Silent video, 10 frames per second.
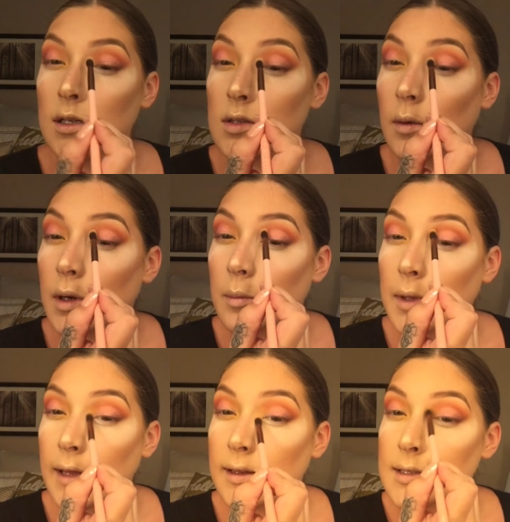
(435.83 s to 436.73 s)
So I want to
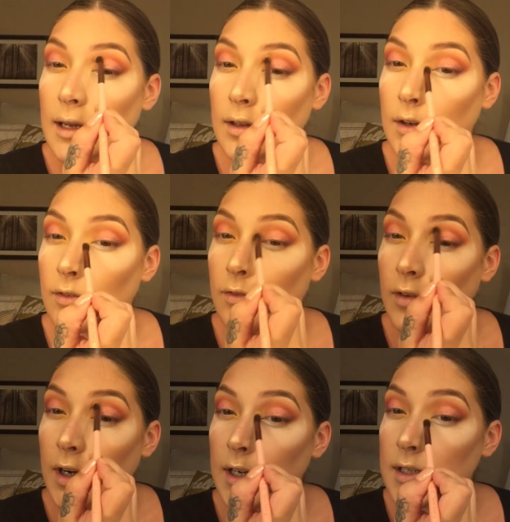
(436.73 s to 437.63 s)
apply this color
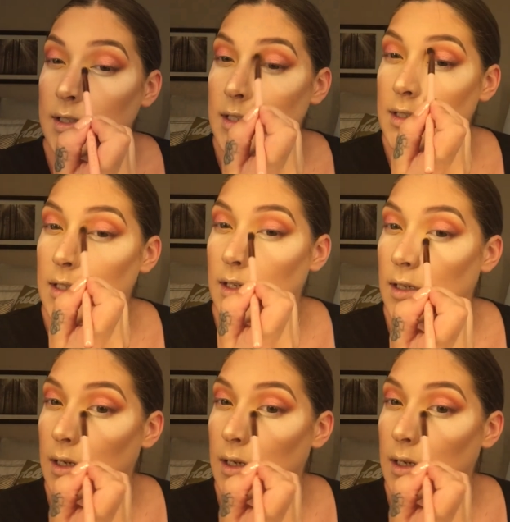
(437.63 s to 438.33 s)
first